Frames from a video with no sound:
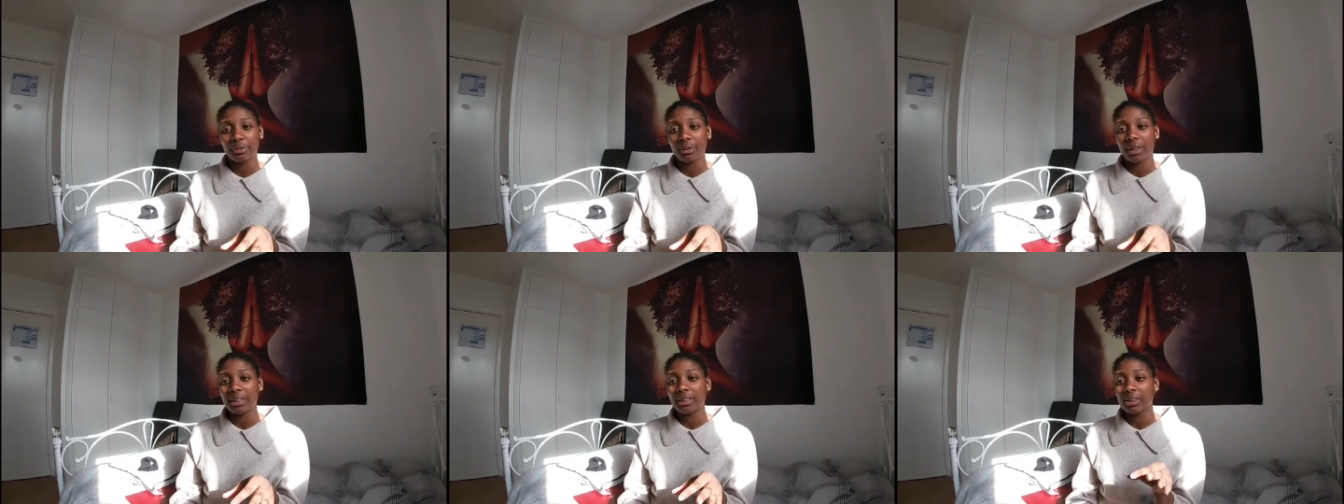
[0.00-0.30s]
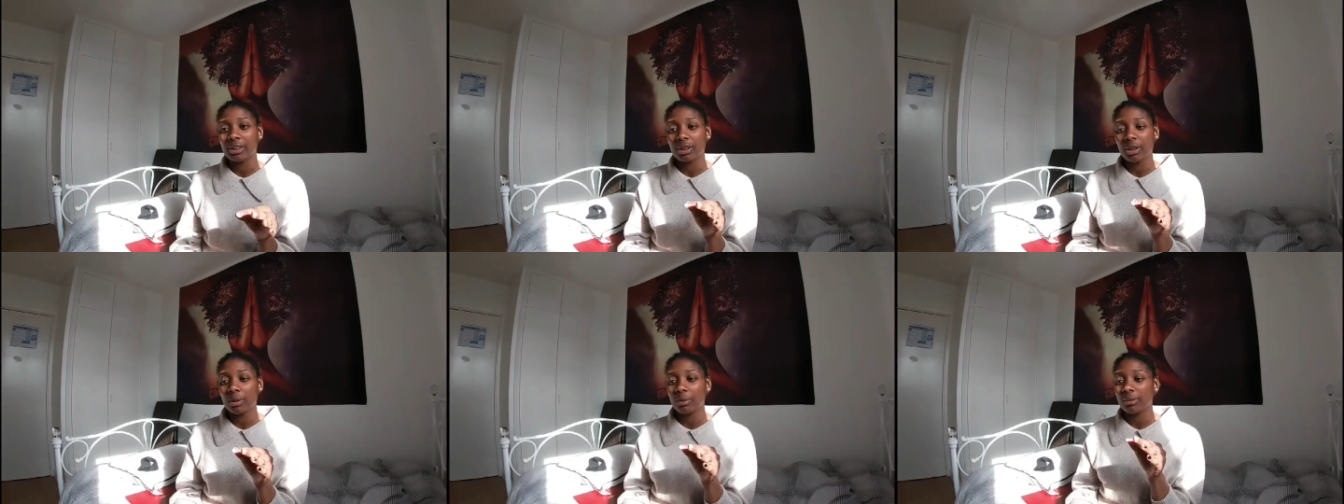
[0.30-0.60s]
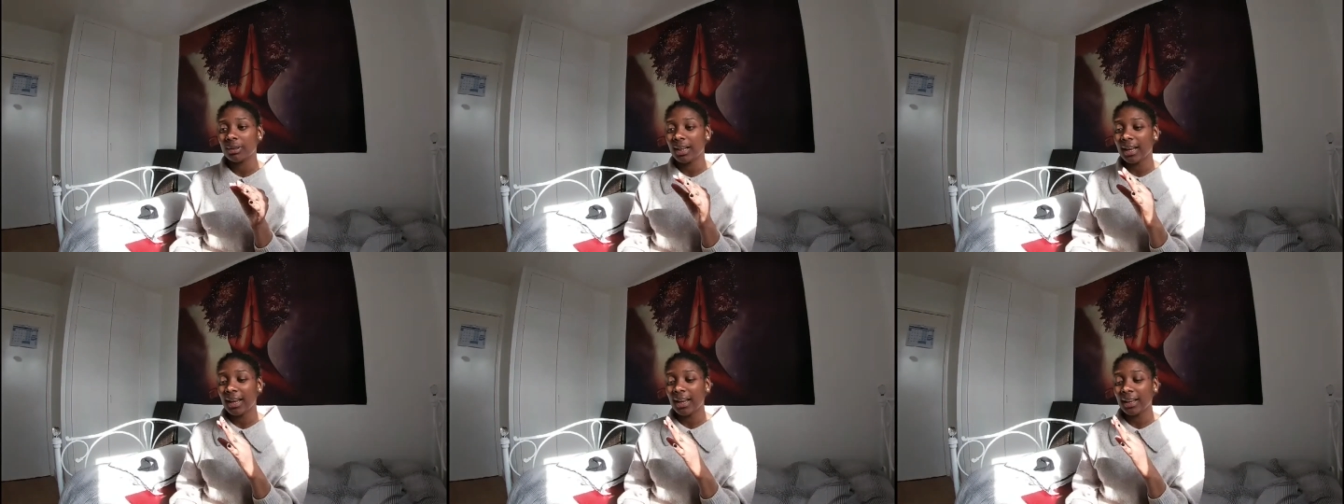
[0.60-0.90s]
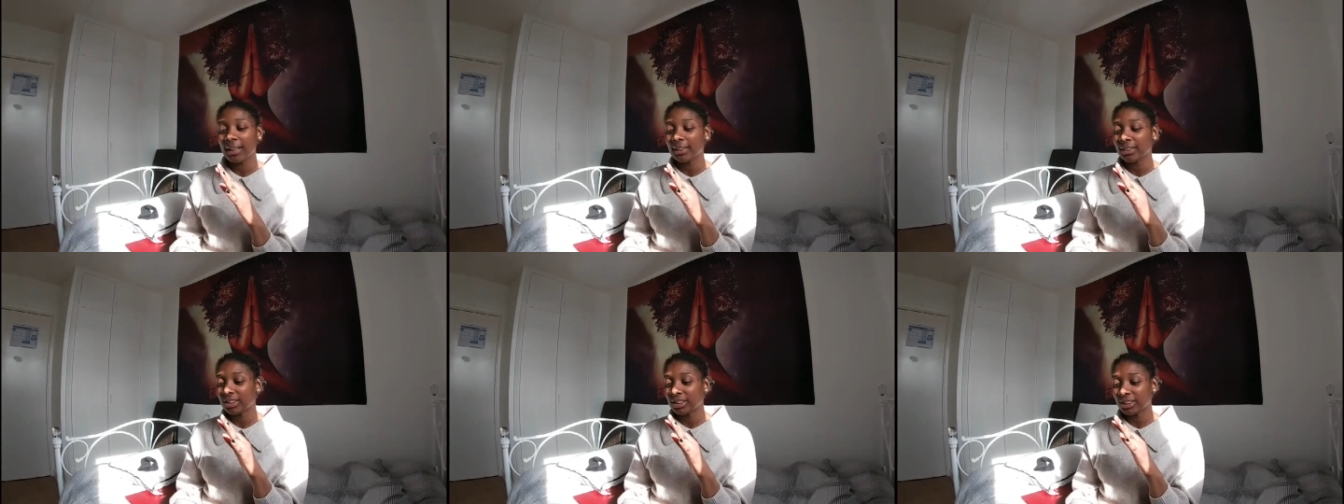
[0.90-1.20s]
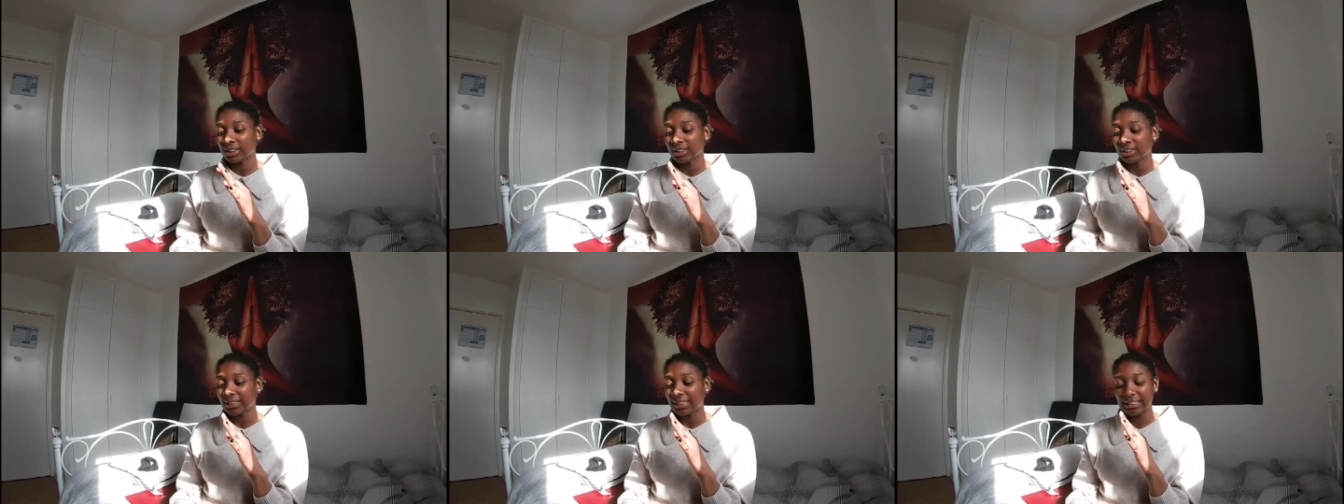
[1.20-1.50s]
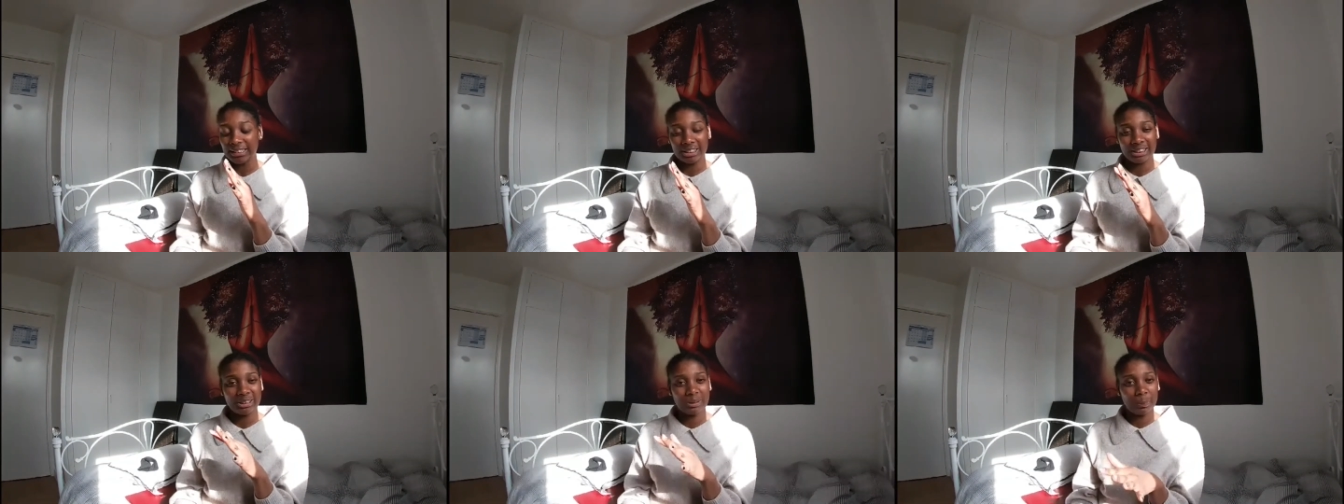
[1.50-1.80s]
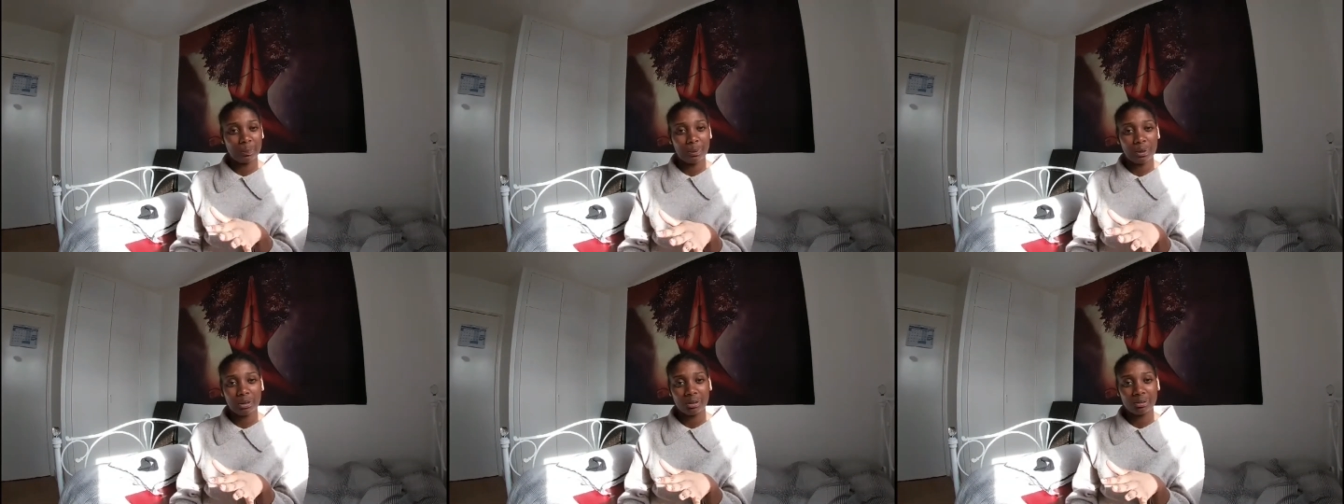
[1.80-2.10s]
and so they're just
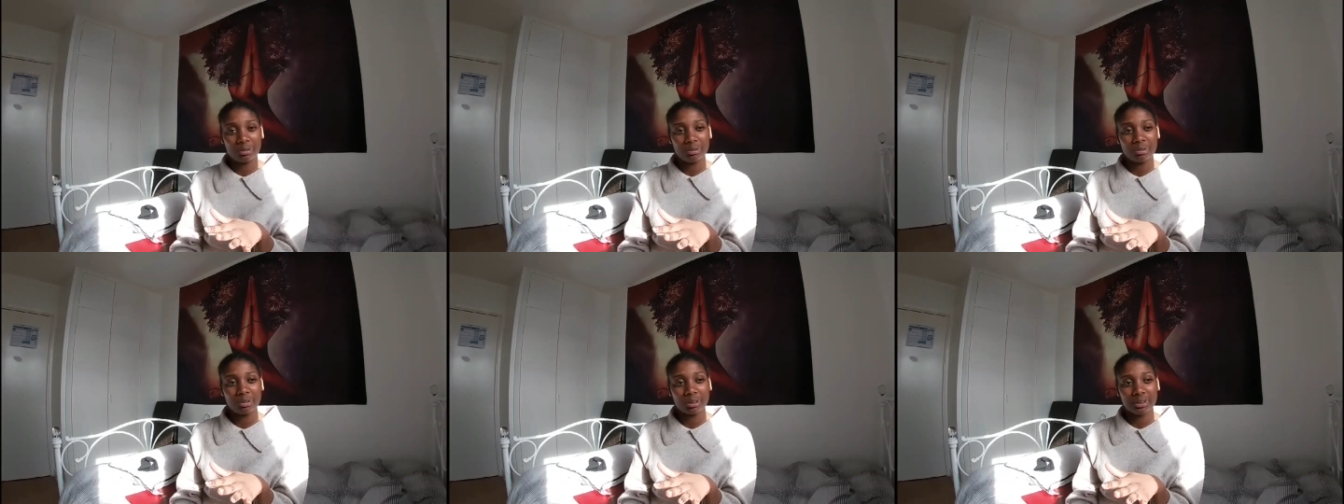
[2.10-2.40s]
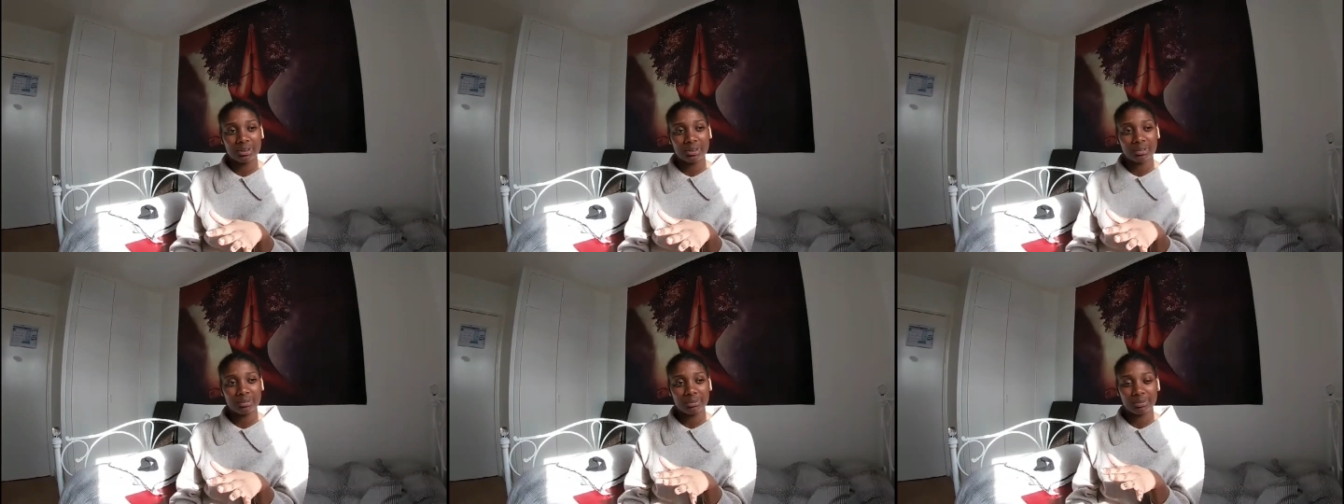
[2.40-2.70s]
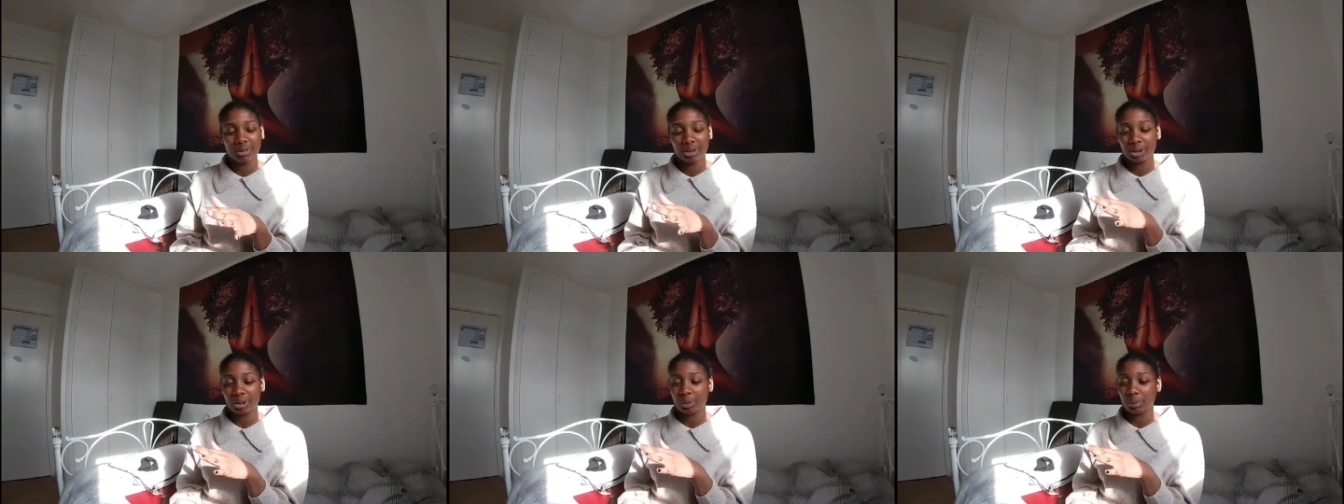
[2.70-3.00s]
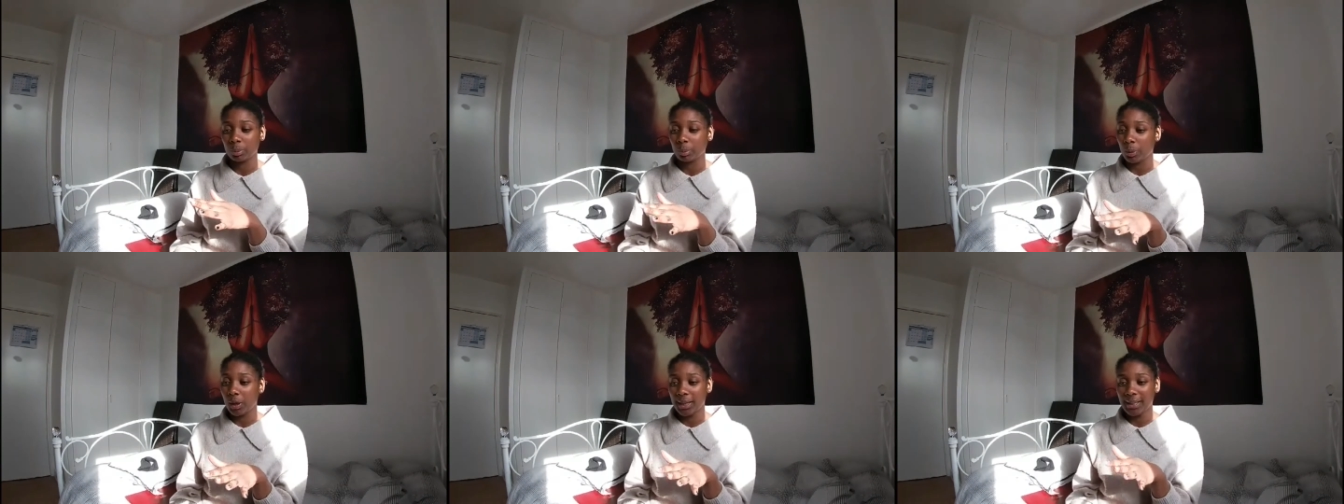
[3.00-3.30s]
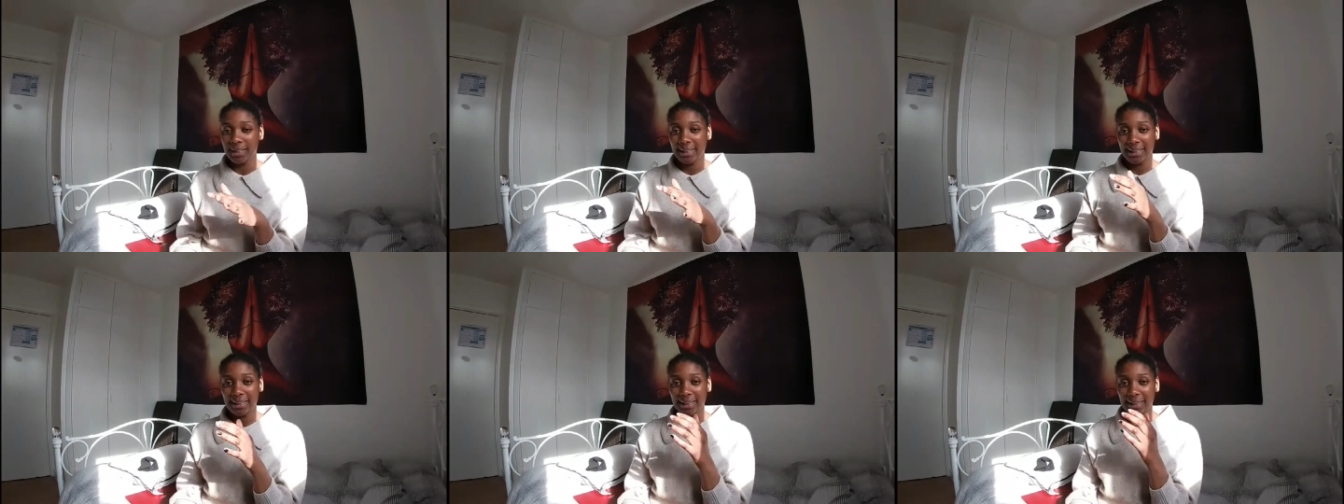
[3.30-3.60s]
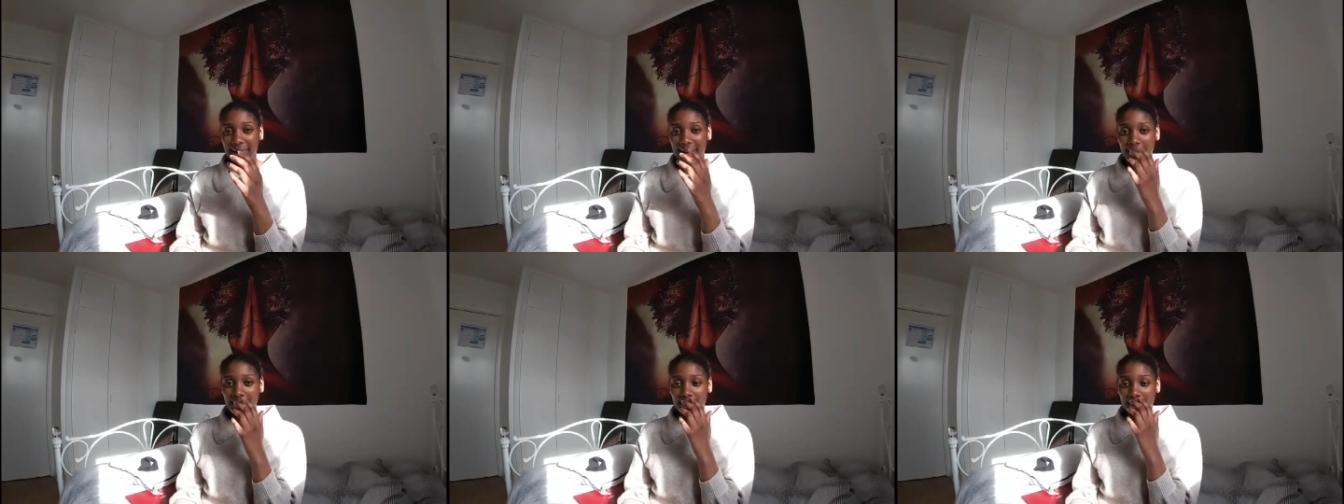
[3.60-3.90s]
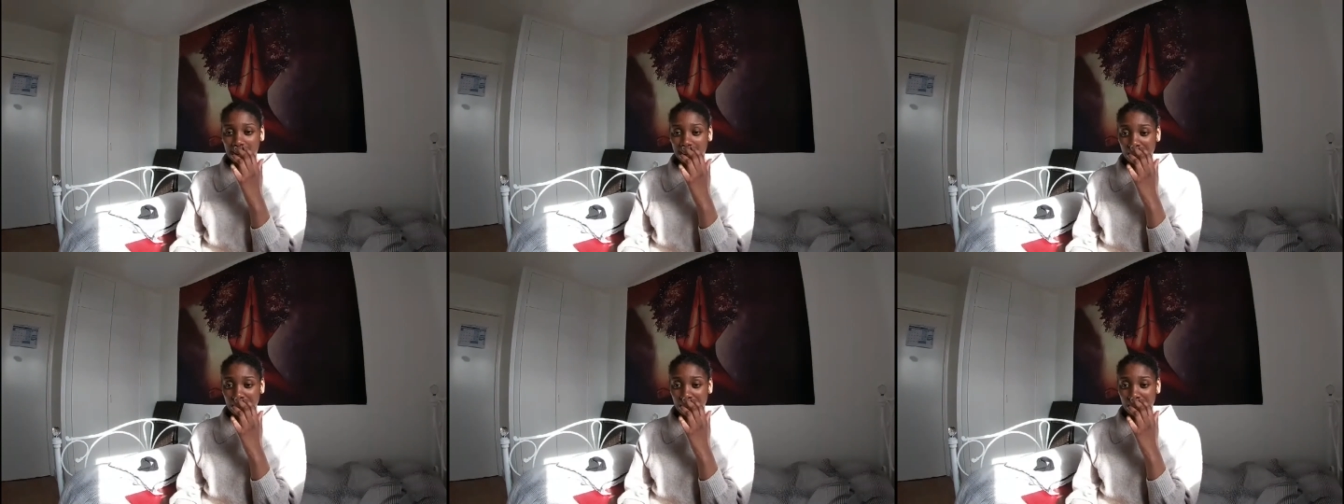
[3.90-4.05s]
exposed, just waiting